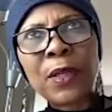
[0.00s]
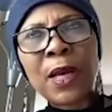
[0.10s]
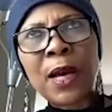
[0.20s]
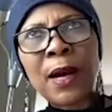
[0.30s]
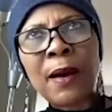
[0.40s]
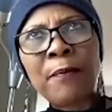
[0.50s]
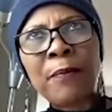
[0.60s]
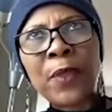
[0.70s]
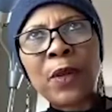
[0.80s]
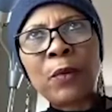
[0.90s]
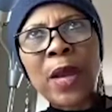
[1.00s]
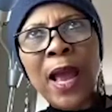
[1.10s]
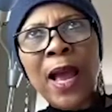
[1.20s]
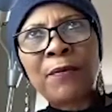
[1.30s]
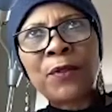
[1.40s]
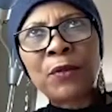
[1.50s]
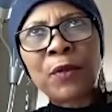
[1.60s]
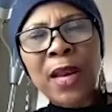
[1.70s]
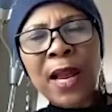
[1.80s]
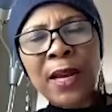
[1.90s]
to
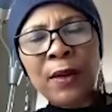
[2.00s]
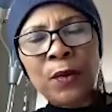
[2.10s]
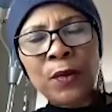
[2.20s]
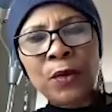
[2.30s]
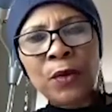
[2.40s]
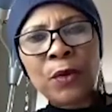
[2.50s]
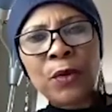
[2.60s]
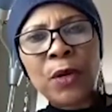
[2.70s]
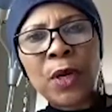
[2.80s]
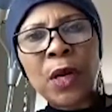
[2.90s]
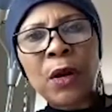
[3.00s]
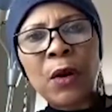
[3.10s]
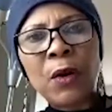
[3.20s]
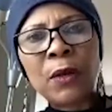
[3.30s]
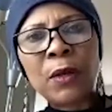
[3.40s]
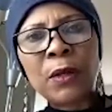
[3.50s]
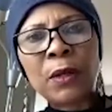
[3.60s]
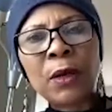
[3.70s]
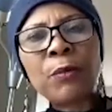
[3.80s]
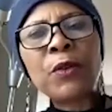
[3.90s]
rely also on
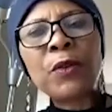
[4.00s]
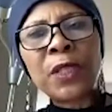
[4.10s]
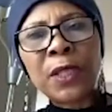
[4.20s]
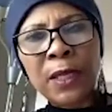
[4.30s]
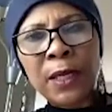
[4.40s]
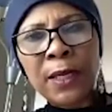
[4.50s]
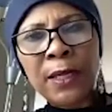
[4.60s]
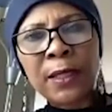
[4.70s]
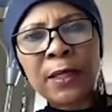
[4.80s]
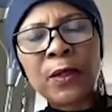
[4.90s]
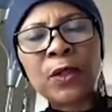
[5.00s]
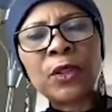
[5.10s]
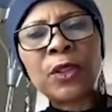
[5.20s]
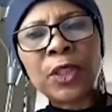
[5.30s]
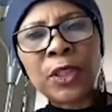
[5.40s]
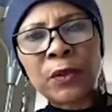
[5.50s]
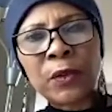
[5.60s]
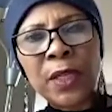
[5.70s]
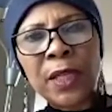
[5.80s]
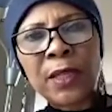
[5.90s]
community leaders, on
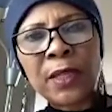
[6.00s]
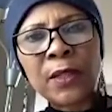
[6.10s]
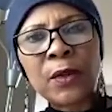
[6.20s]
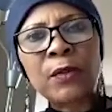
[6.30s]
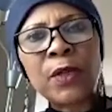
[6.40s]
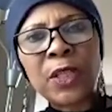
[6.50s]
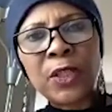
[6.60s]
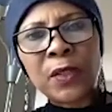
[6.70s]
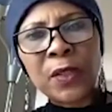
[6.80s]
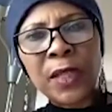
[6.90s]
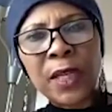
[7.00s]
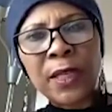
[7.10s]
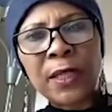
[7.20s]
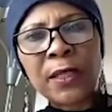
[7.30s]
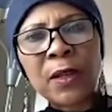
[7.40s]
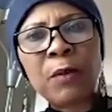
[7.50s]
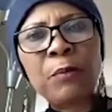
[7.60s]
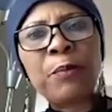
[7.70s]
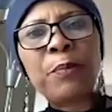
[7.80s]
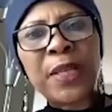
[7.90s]
traditional leaders, on religious leaders,
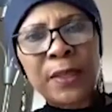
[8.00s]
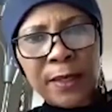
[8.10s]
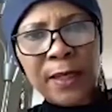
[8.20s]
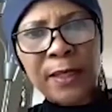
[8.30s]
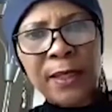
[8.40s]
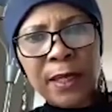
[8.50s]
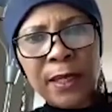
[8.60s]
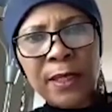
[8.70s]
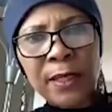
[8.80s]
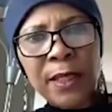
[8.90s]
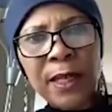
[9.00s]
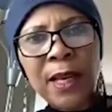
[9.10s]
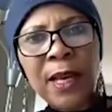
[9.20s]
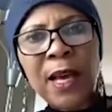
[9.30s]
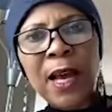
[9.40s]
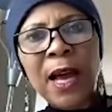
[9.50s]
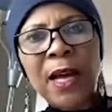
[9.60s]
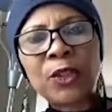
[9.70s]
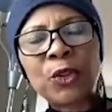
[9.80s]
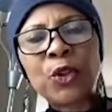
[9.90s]
on business leaders,
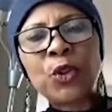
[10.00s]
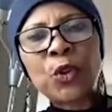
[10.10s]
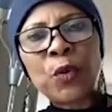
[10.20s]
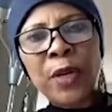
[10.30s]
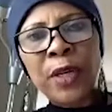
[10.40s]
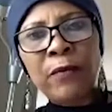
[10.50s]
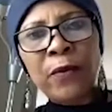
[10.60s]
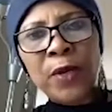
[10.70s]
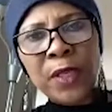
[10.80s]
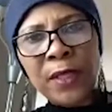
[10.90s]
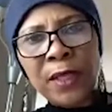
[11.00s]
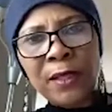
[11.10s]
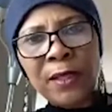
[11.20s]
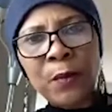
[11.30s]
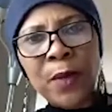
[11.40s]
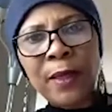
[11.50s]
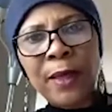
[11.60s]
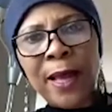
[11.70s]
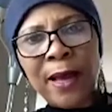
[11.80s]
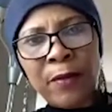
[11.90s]
to join voices with
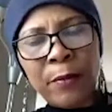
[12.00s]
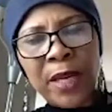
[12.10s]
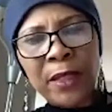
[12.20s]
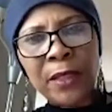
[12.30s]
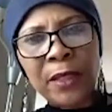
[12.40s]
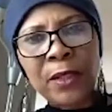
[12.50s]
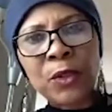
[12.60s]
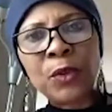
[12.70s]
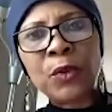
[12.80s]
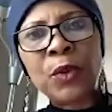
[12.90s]
governments to